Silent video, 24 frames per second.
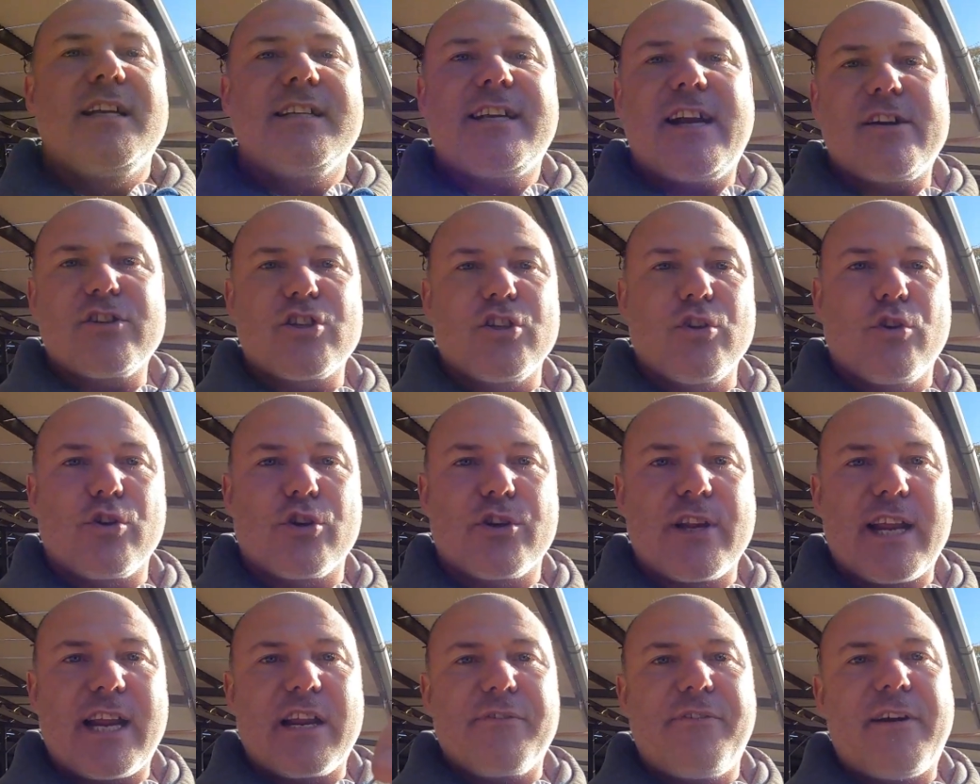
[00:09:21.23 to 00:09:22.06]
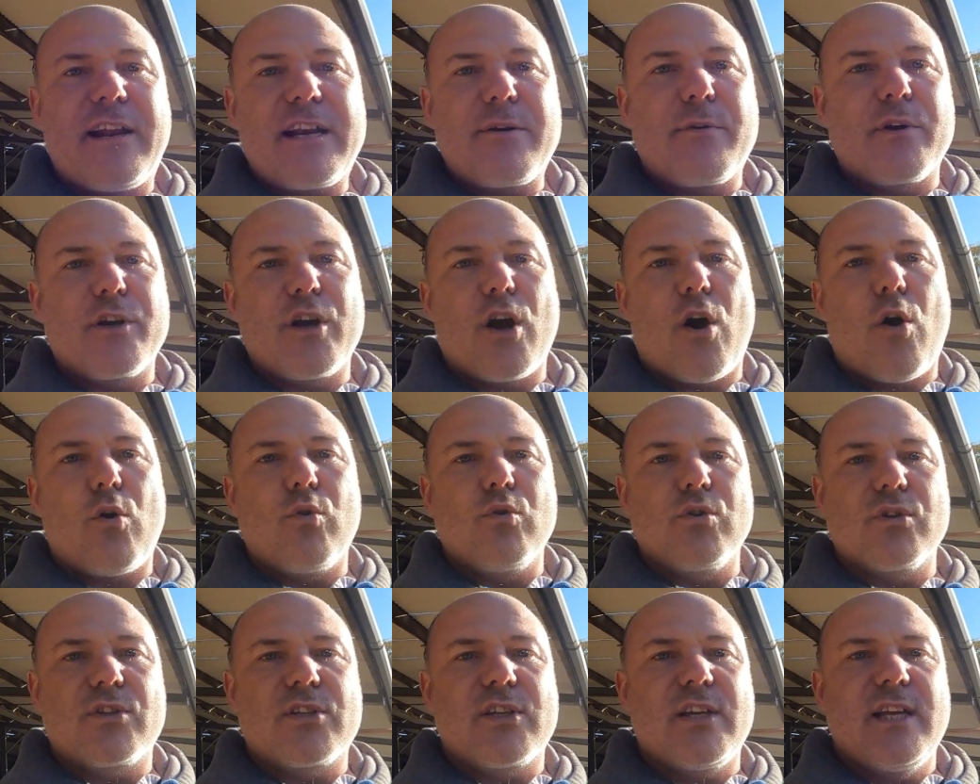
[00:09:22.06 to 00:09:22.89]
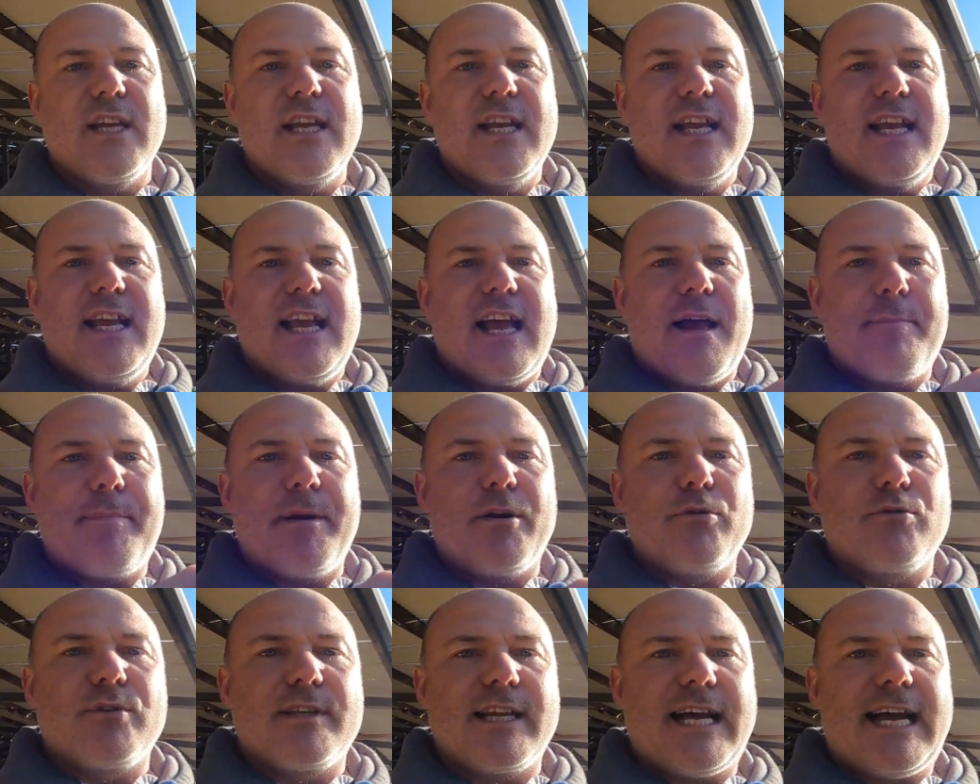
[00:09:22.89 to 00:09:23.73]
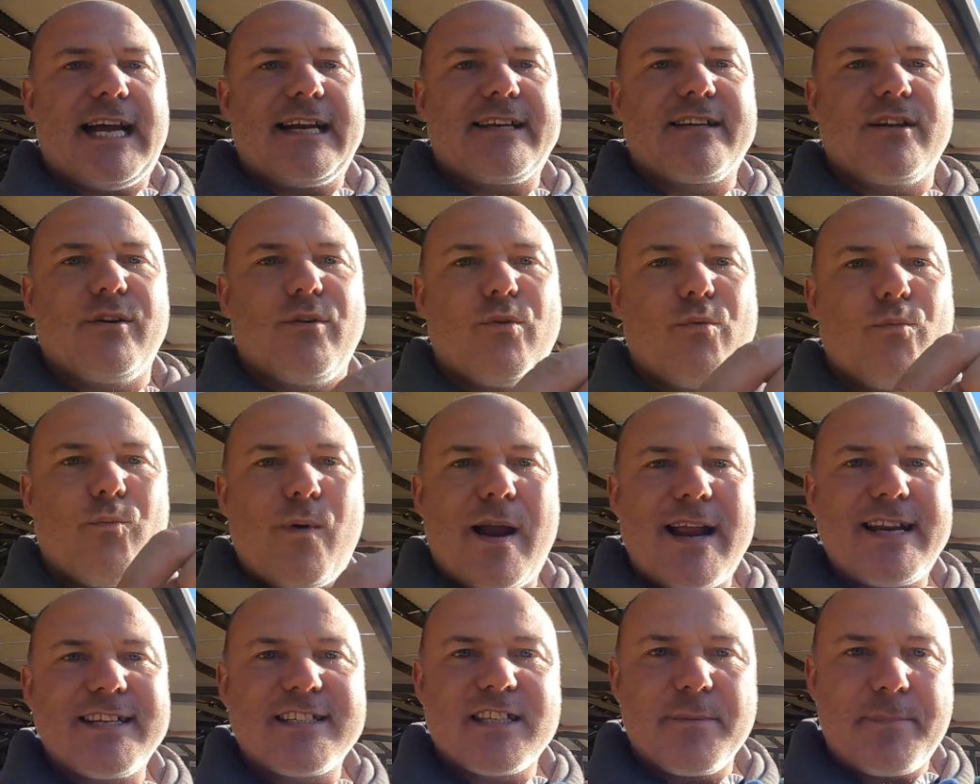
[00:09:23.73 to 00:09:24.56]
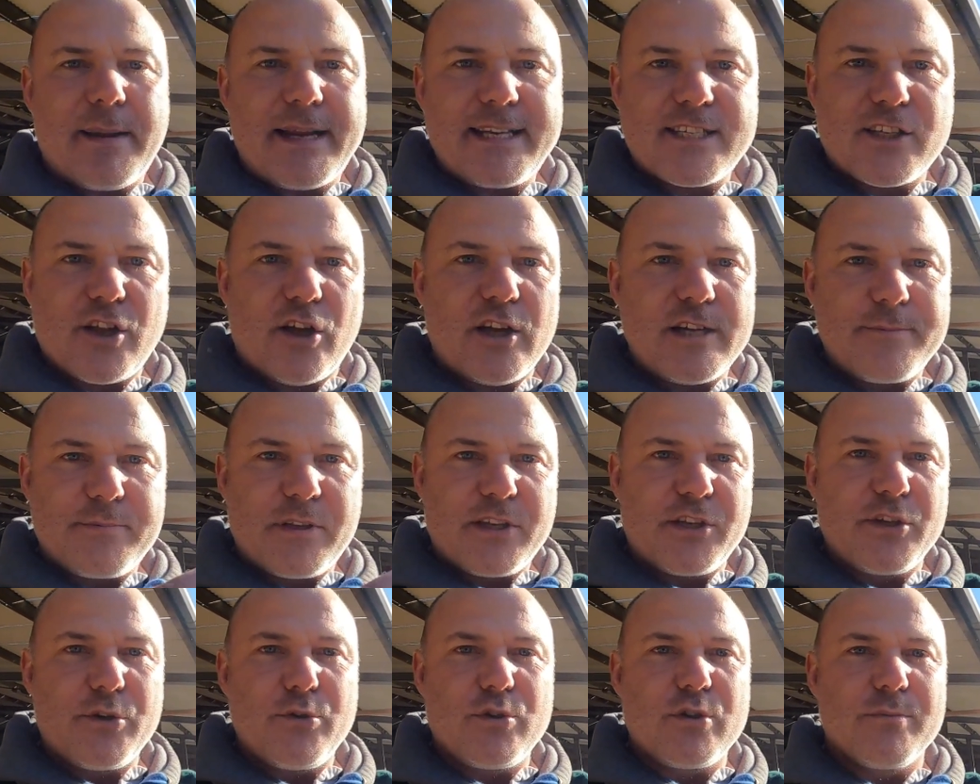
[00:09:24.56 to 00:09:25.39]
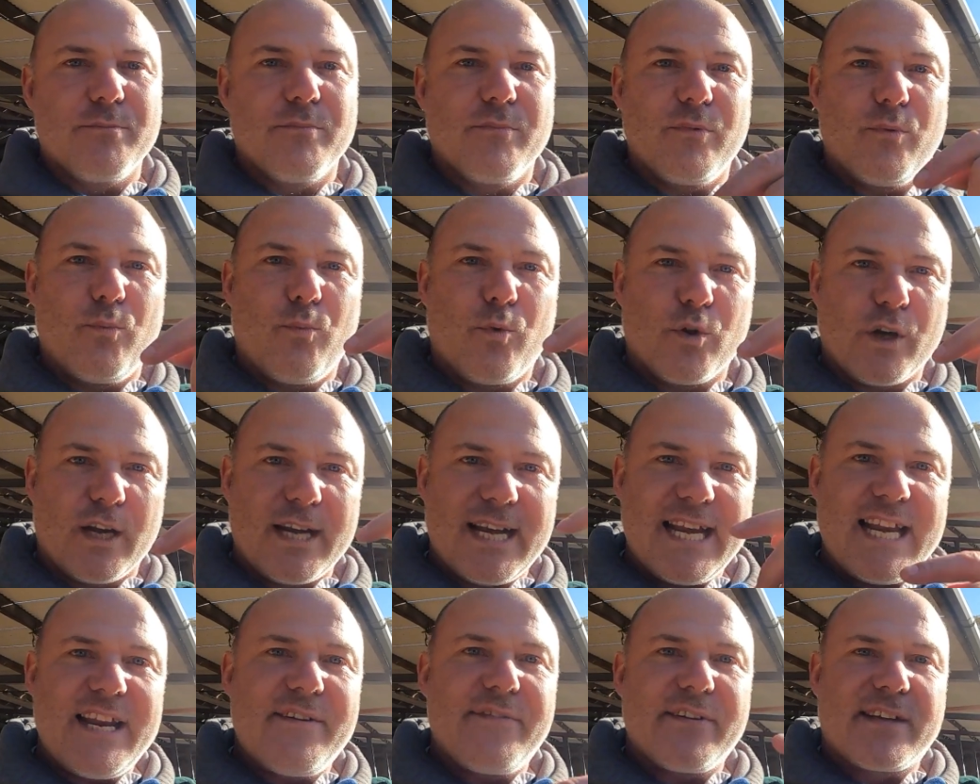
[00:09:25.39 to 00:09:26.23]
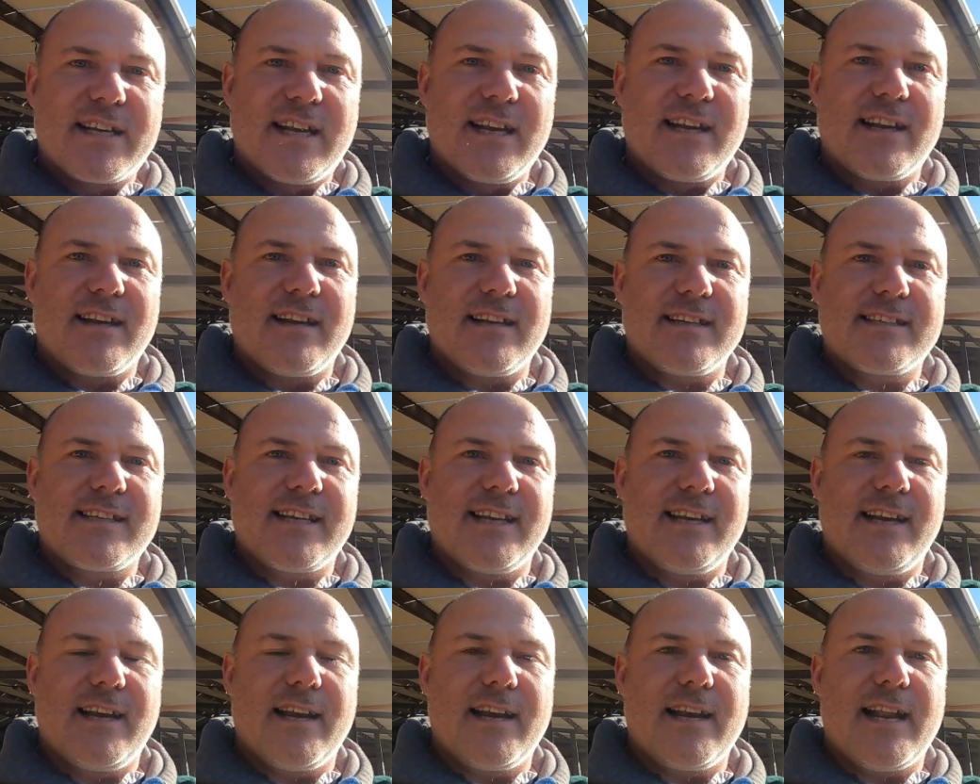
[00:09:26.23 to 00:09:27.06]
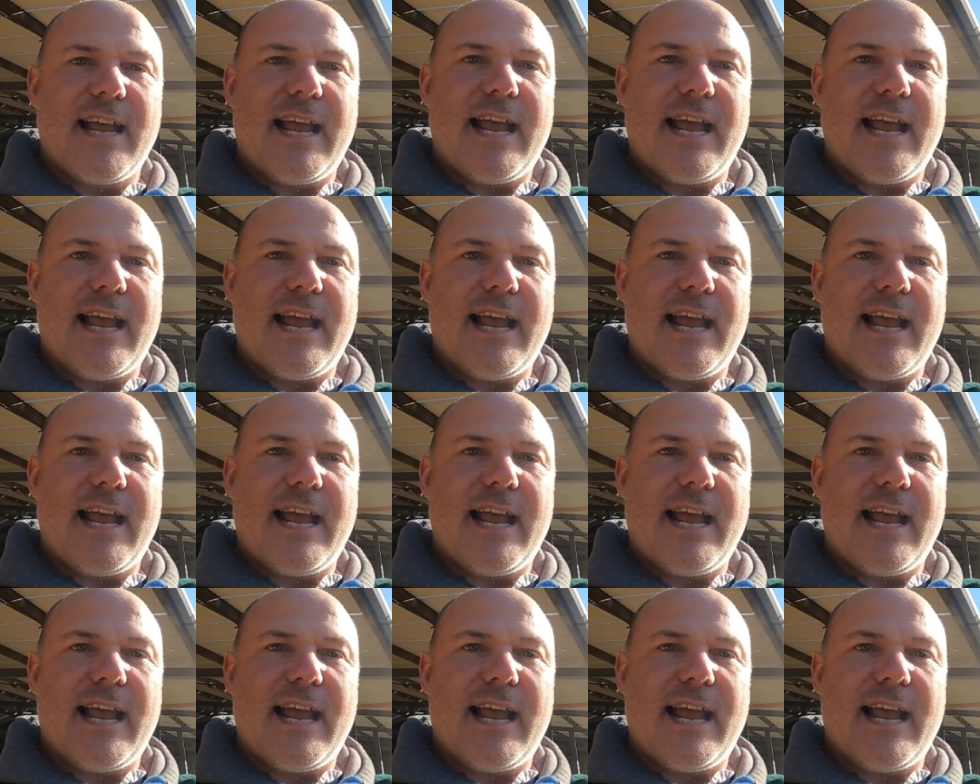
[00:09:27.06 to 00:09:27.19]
There's another thing, if anyone knows about that, when's the best time to do them? Would I leave it till